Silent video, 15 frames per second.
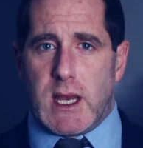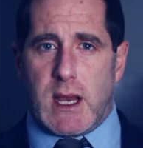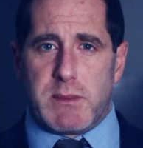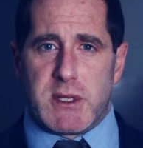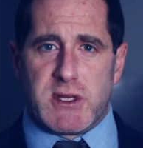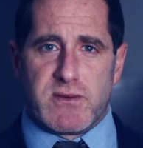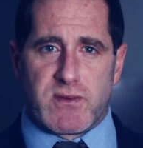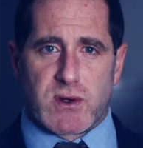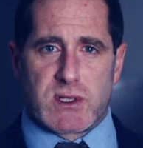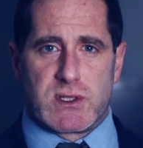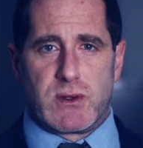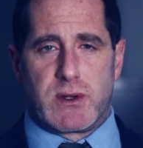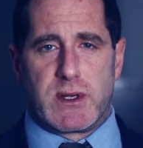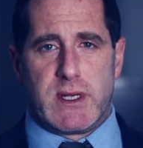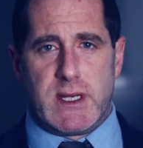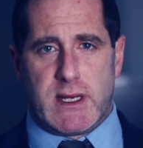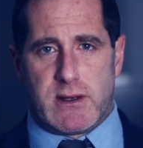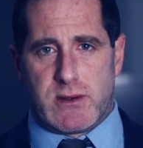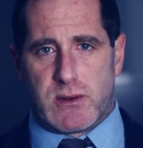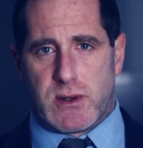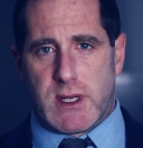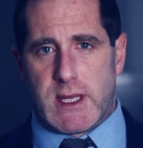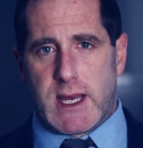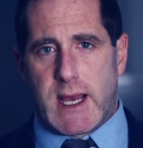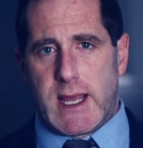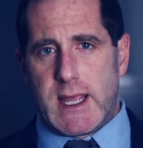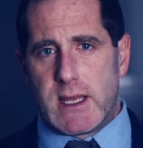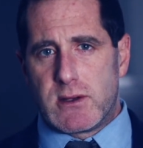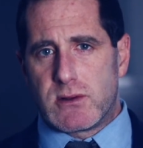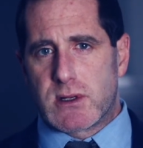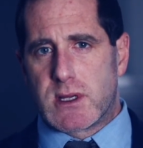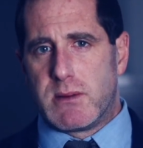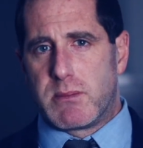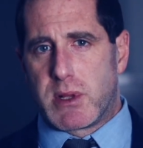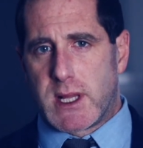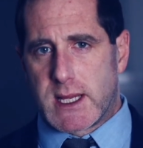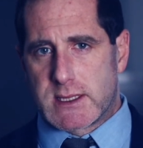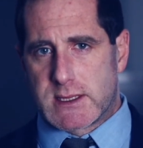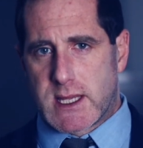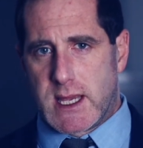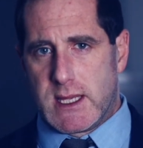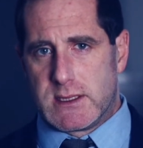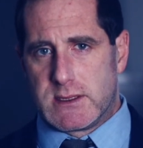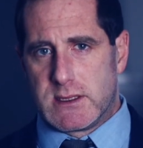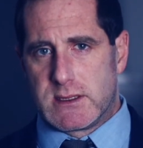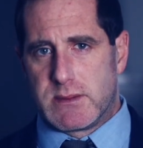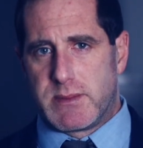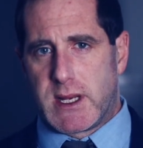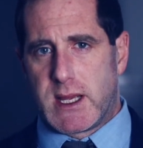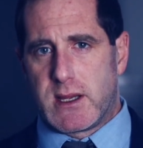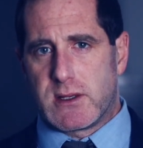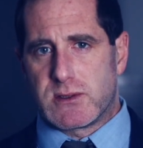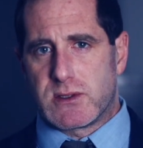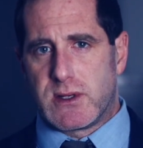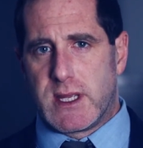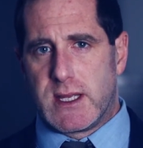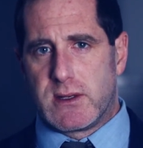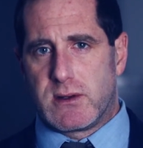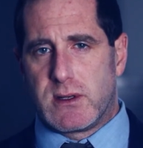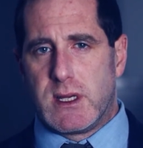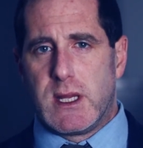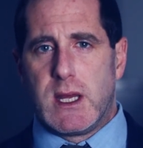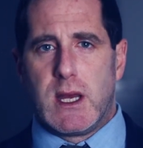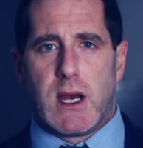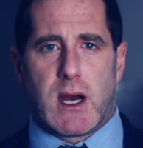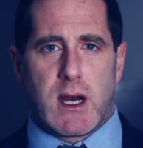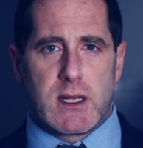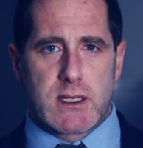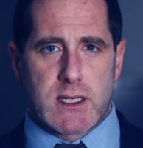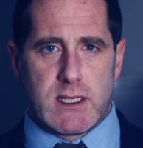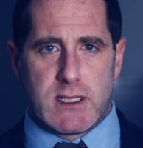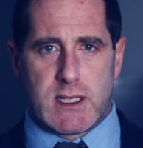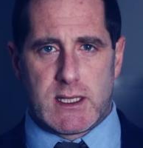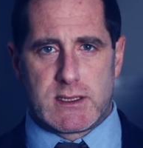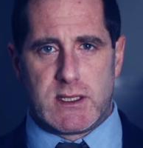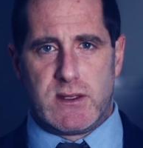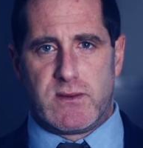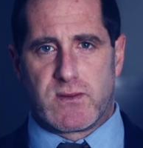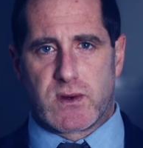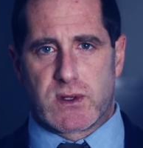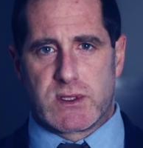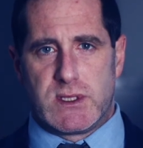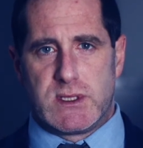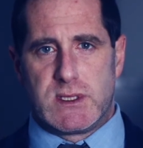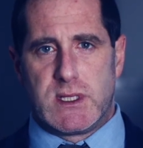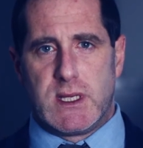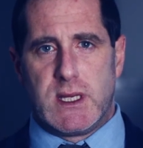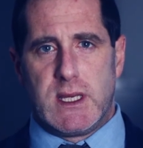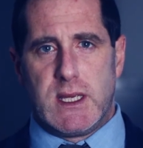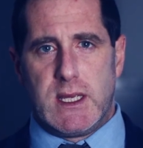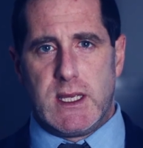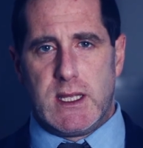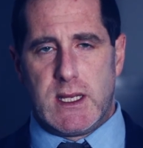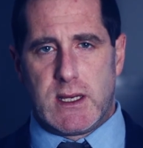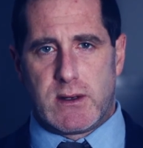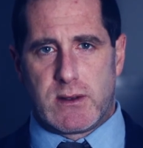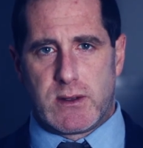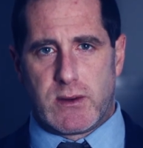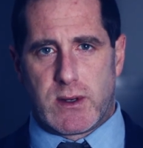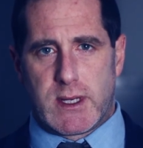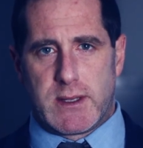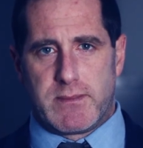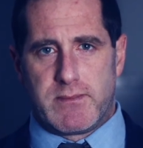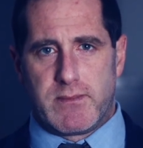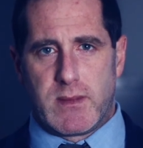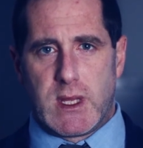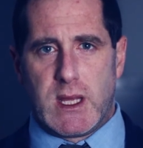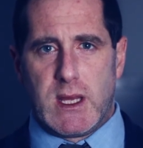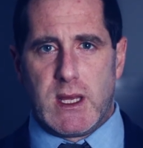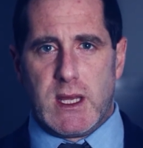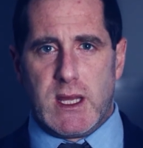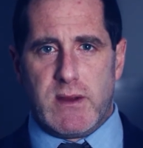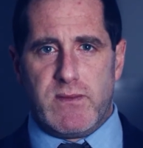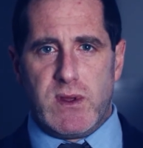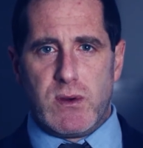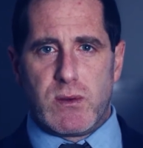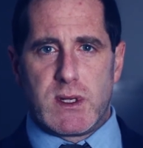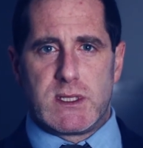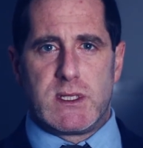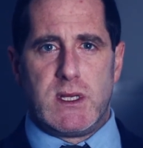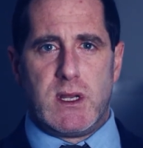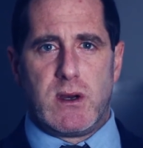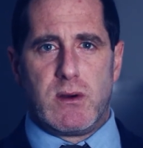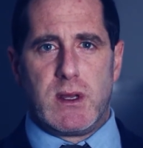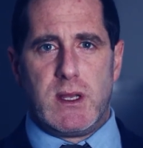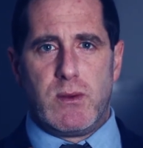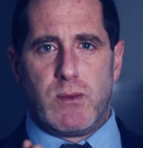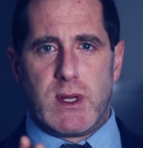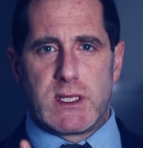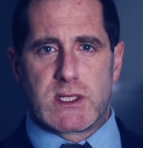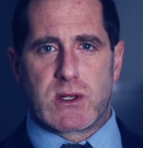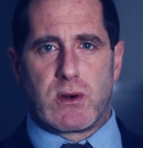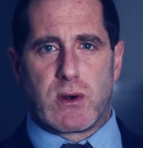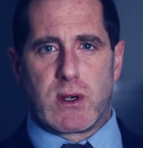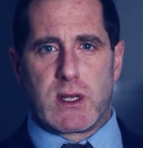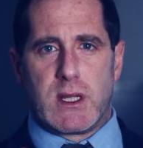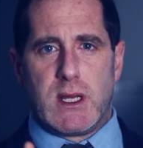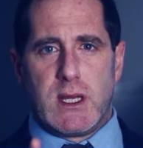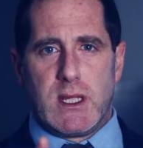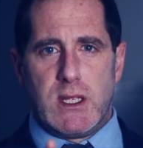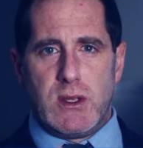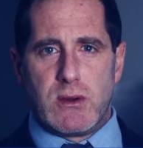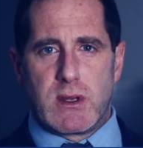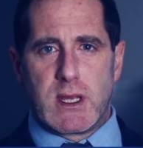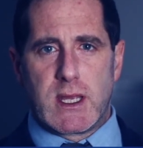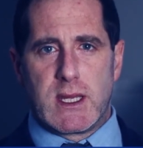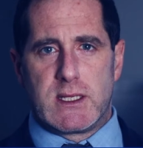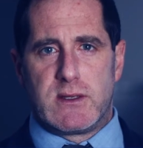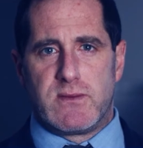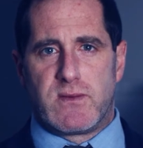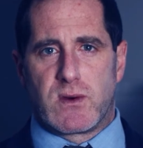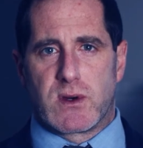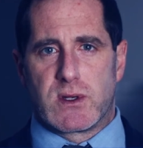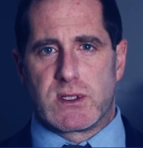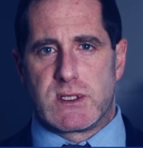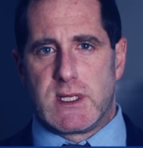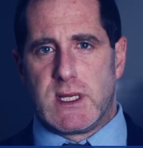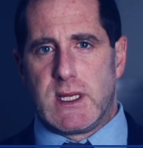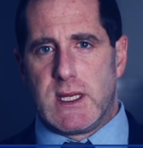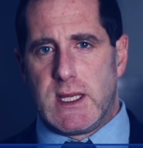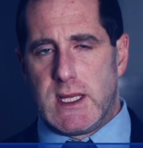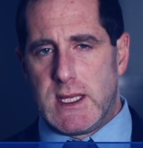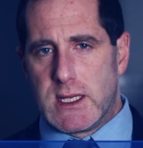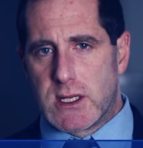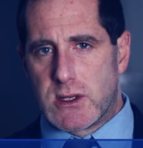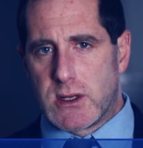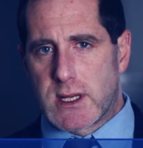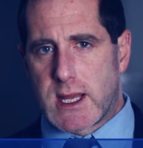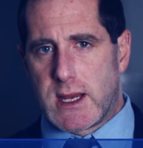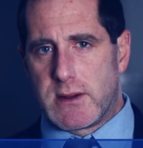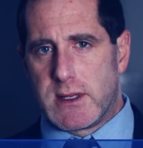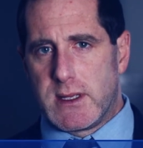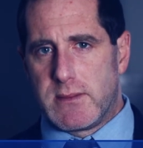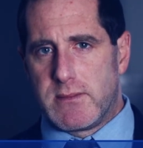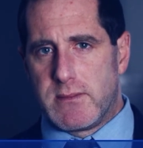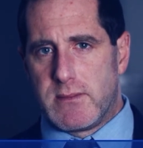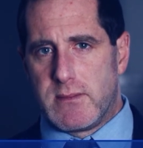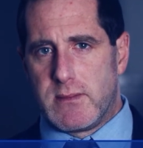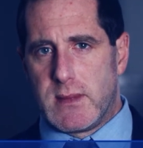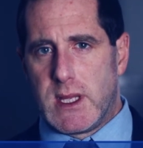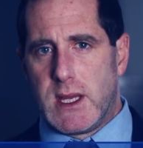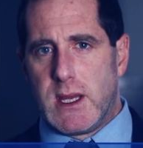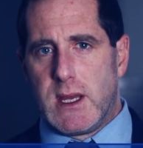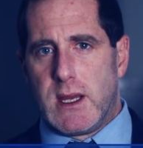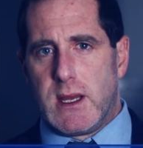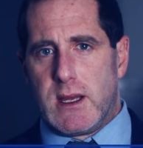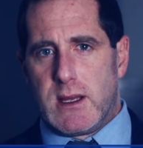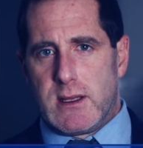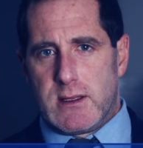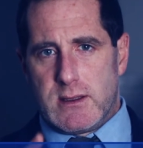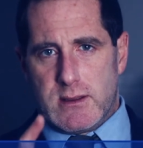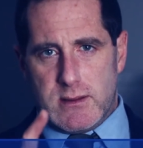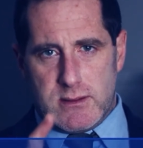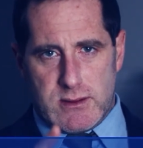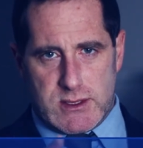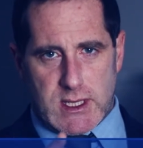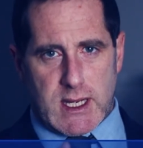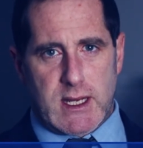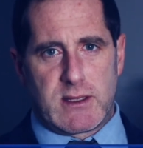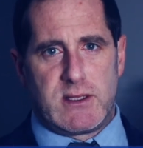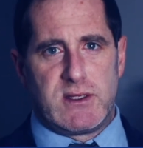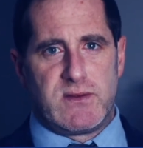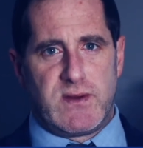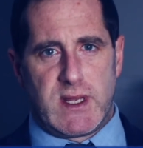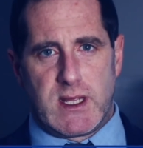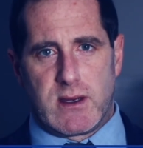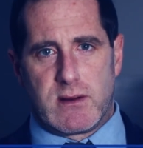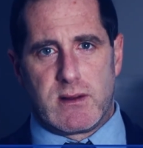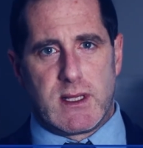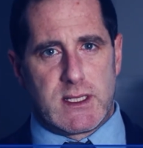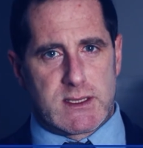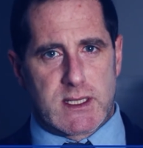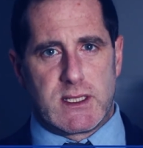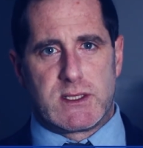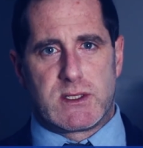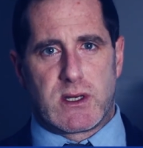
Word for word: I'm a divorce lawyer in Illinois. I handle complex cases, but I also handle uncontested divorces in Illinois. If you want to know in which court you can get divorced in Cook County, check out this video. Let's get